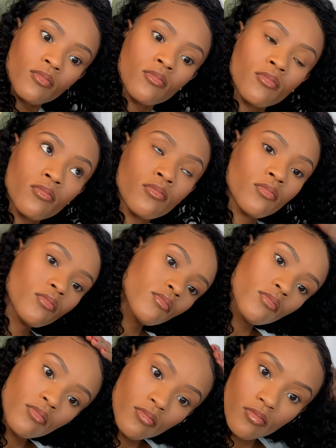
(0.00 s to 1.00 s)
So I'm just
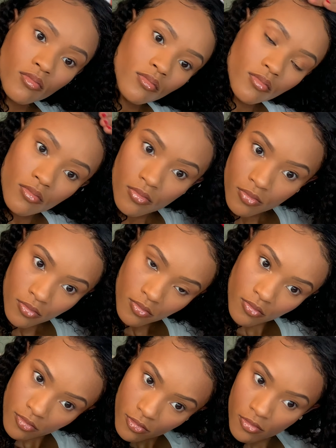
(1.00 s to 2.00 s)
taking some
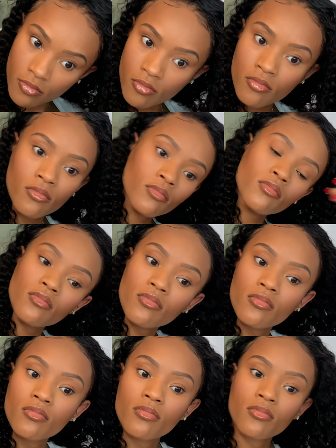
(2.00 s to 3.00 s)
water here in a spray
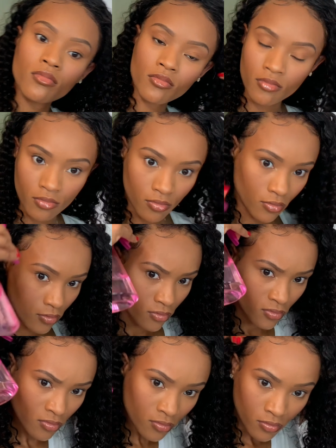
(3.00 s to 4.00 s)
bottle, and I'm just going to
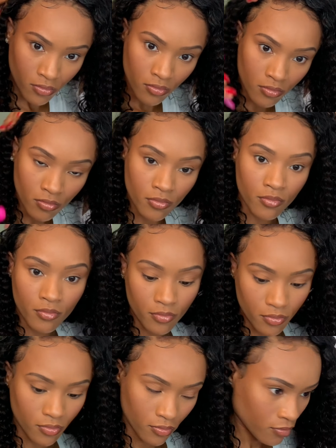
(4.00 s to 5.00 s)
spray the hair with
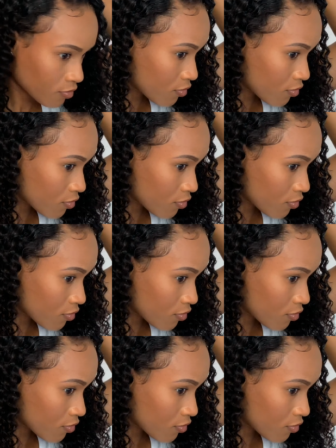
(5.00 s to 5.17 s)
water.